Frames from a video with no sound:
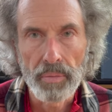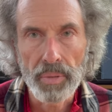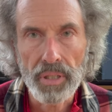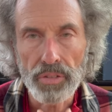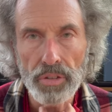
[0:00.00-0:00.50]

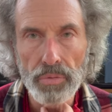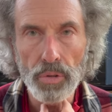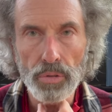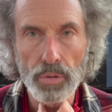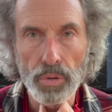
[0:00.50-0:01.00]
because our
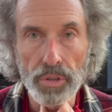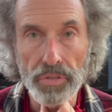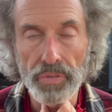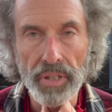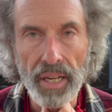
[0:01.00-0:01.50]
vocal cords are
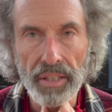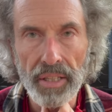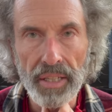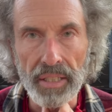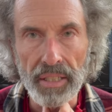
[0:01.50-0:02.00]
very
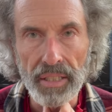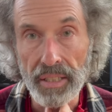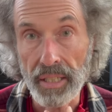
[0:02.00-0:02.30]
athletic.